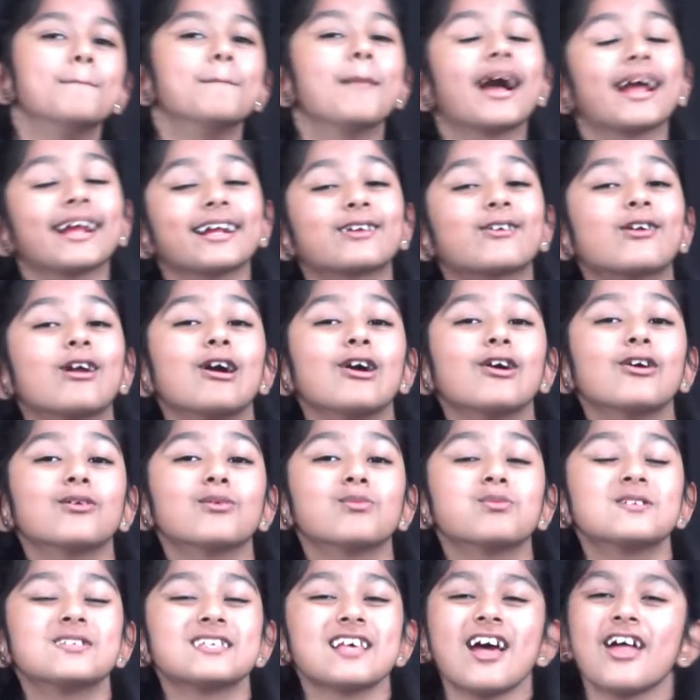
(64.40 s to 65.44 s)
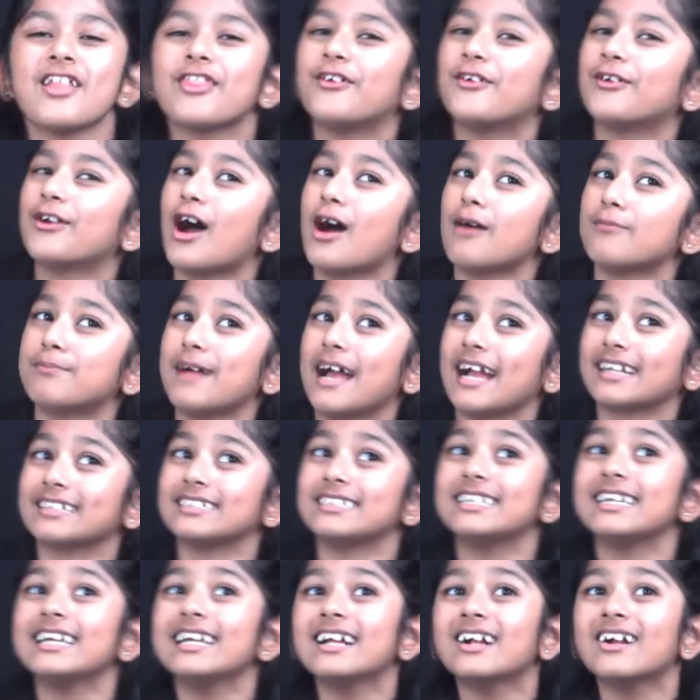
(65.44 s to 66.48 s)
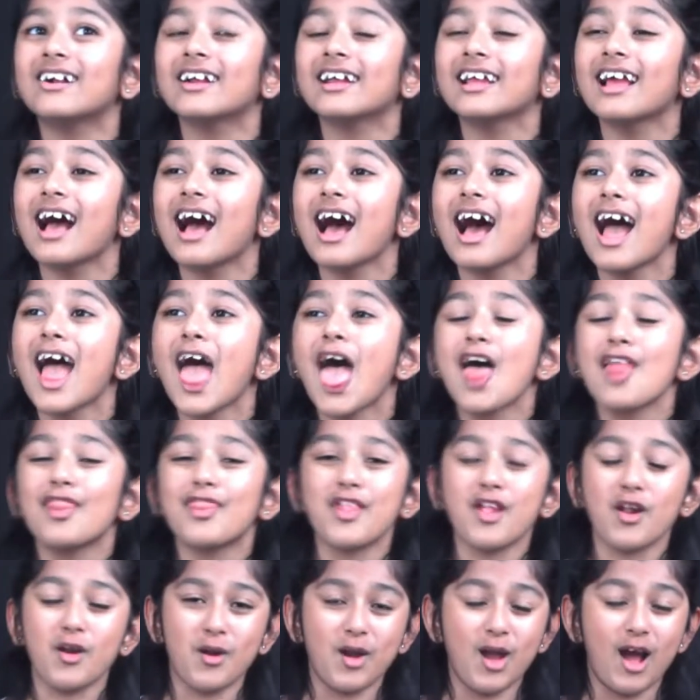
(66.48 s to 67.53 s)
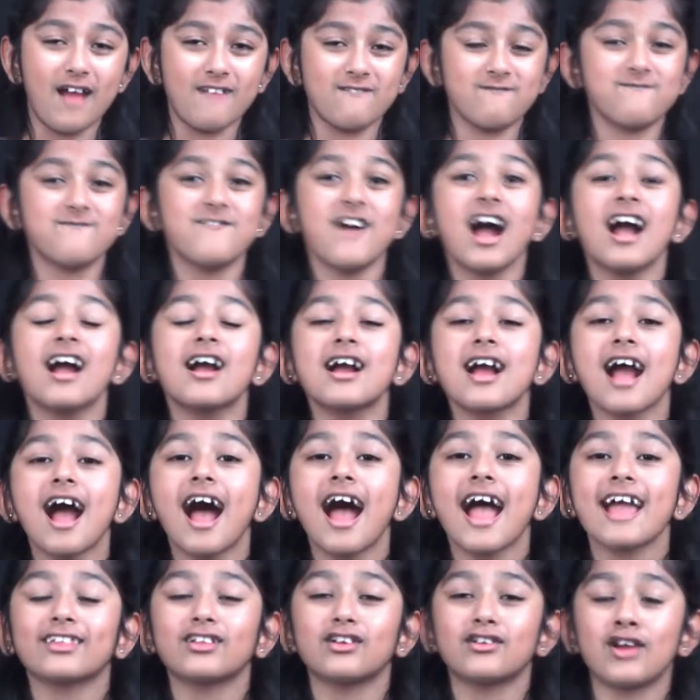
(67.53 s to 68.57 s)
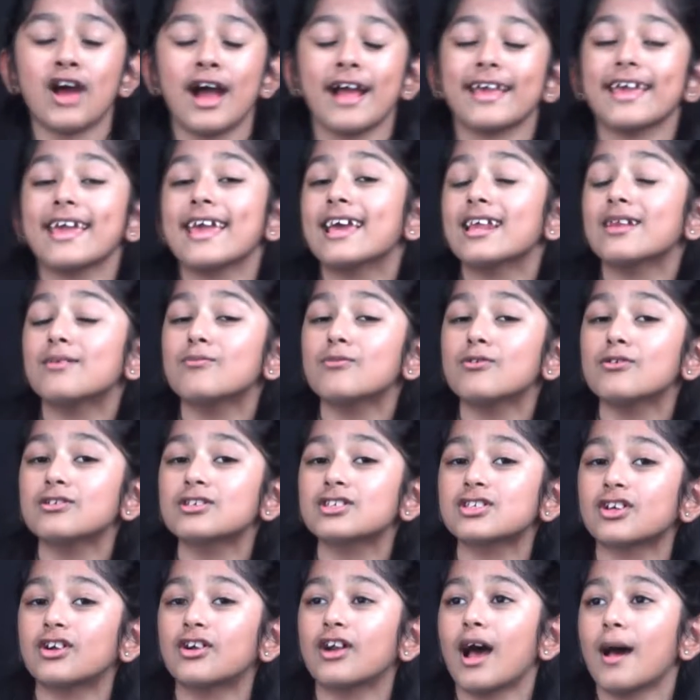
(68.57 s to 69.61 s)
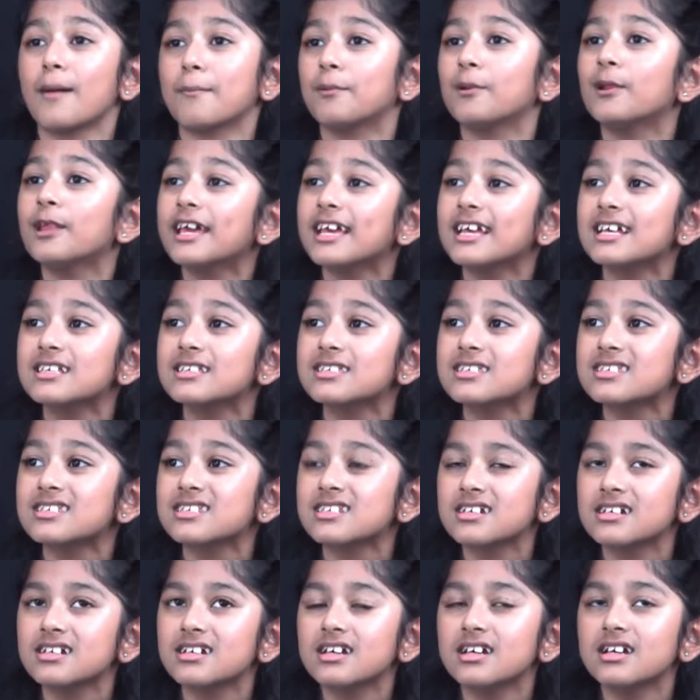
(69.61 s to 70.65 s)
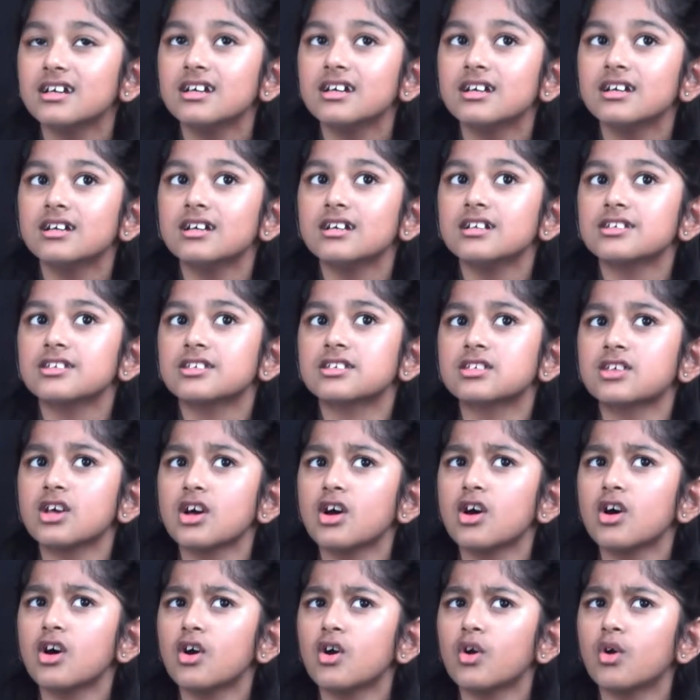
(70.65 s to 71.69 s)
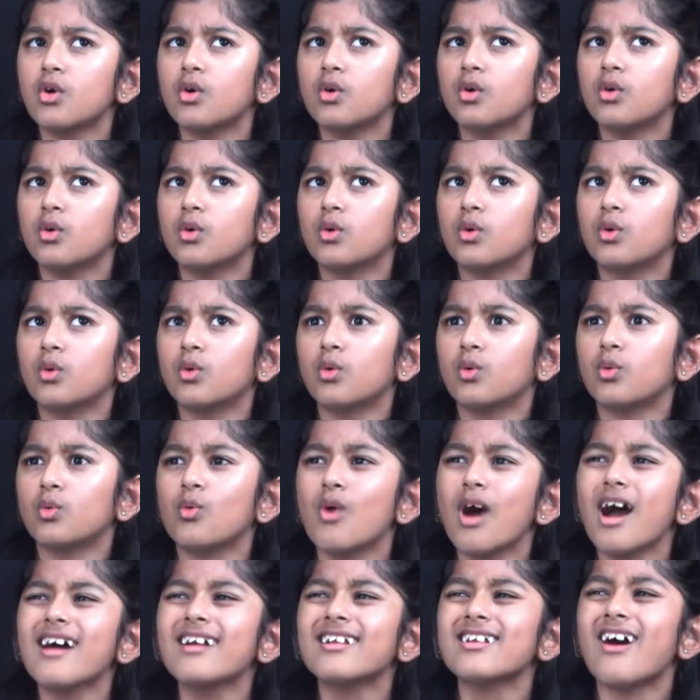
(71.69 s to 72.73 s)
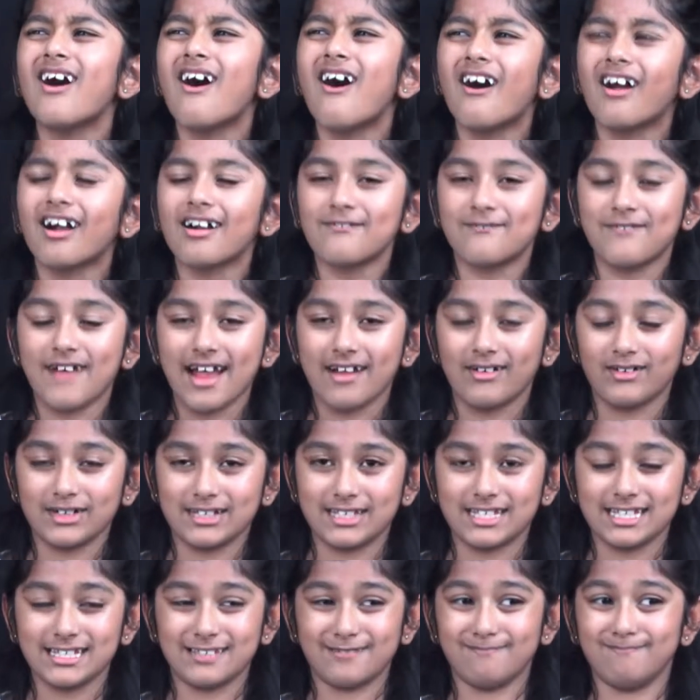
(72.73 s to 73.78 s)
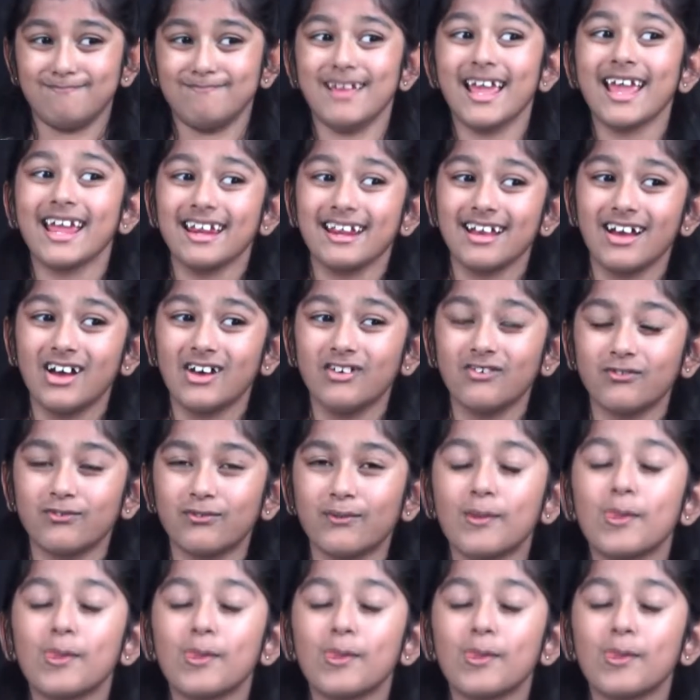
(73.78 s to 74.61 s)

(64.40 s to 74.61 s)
microbes, they're not bacteria, they're not fungi, they're not animals, they're not plants. So, what are viruses made of?